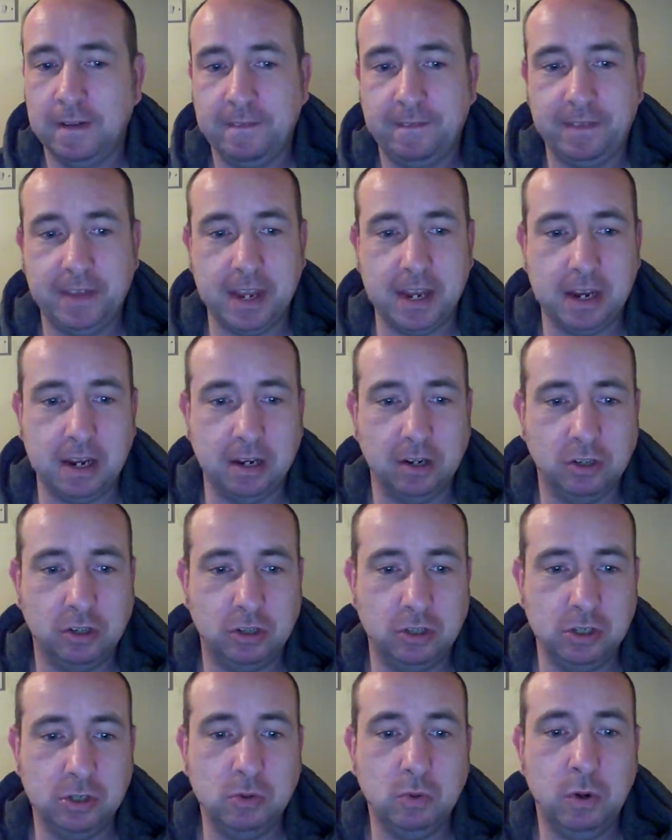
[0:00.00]
they
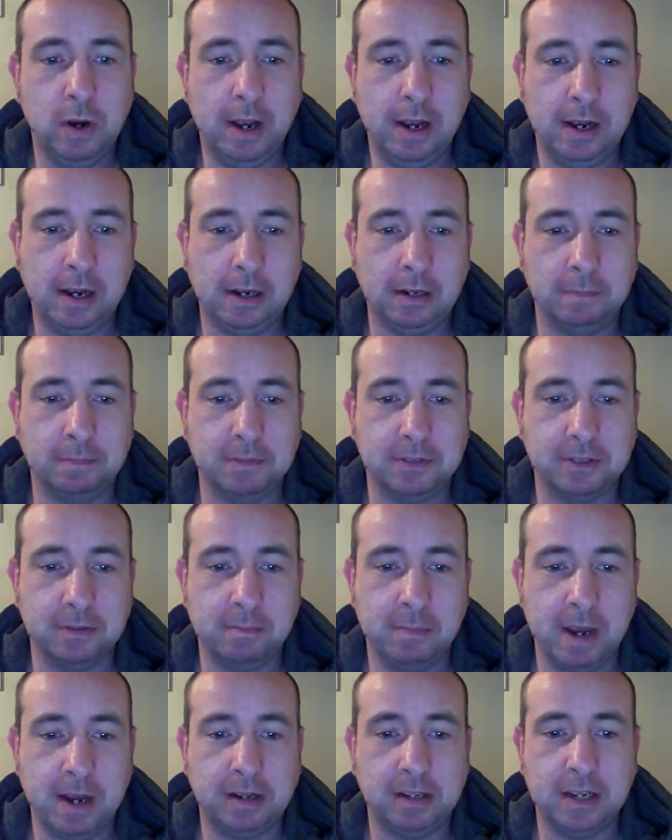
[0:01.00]
do helps
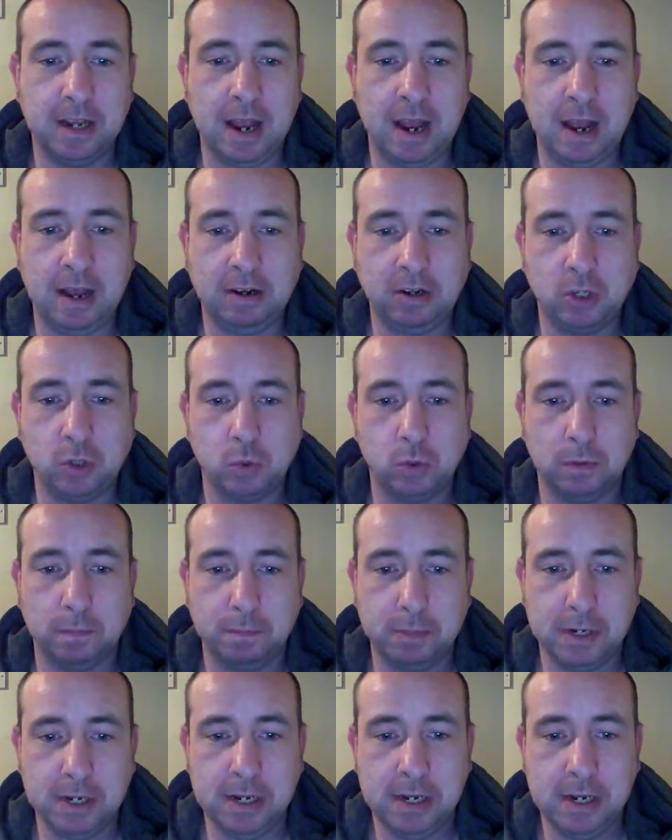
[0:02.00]
make the actual
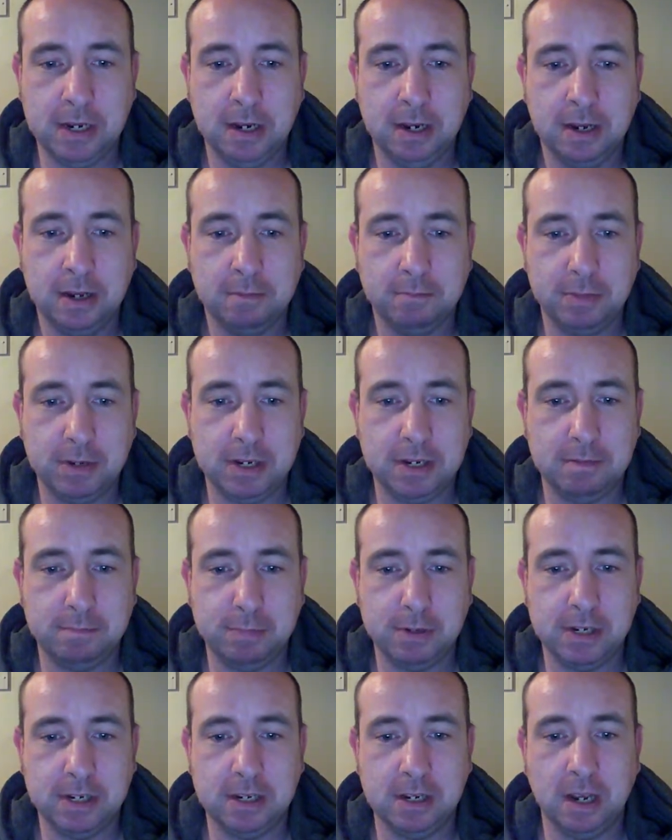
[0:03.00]

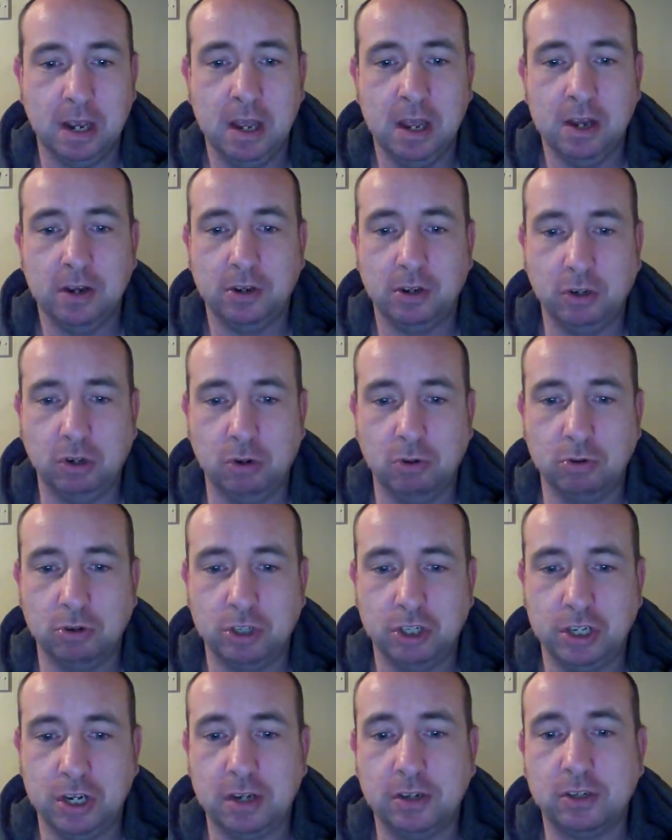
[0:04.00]
PPP
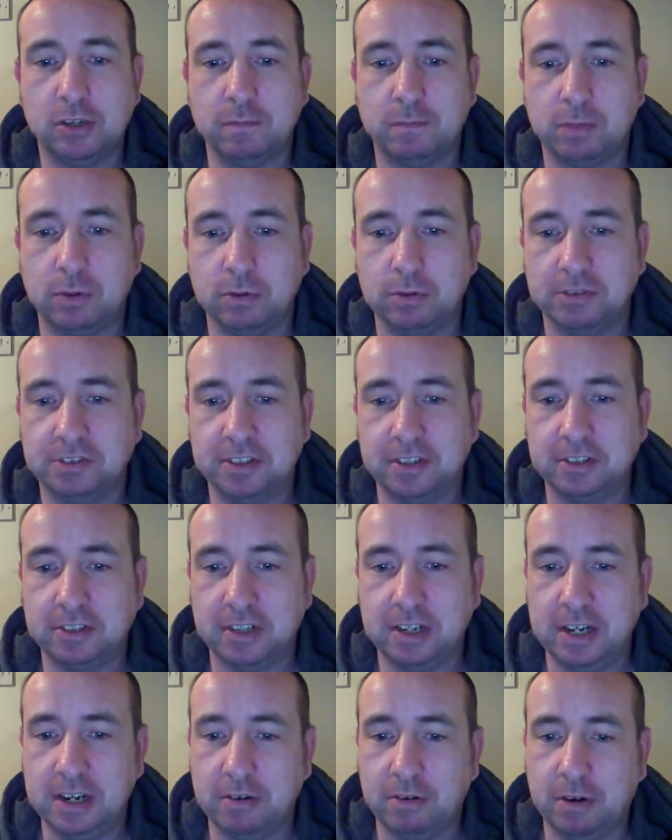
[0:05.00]
negotiation process
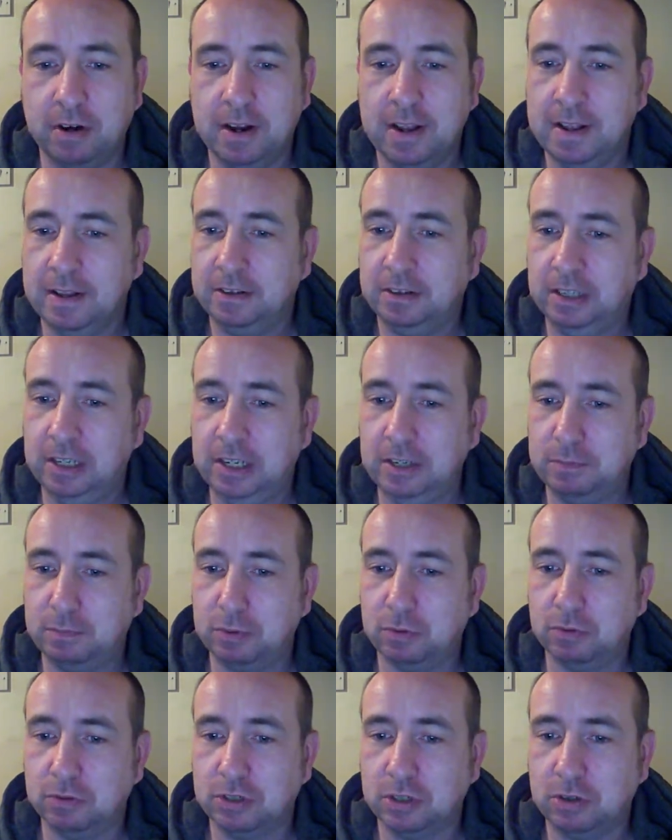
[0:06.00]
clearer. These
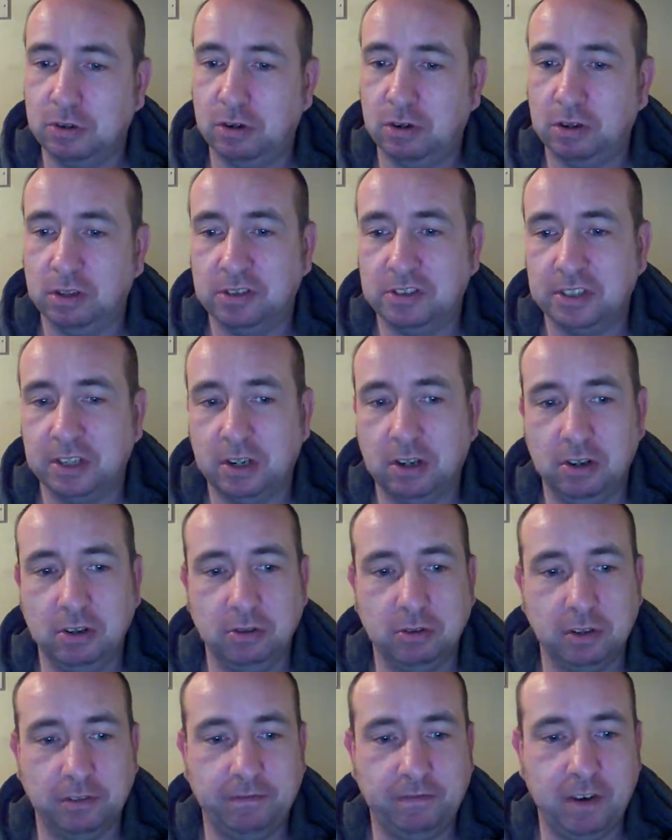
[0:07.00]
protocols
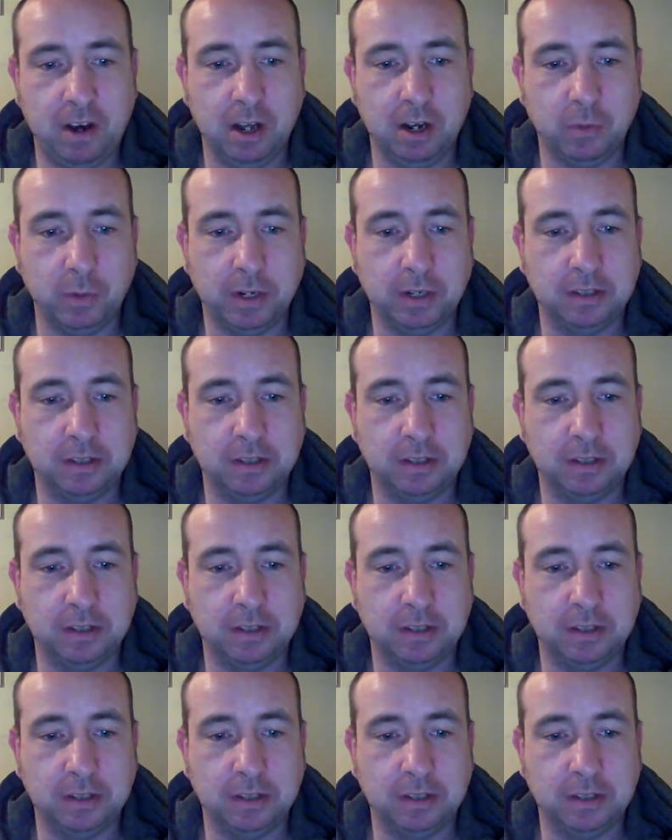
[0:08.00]
include the following: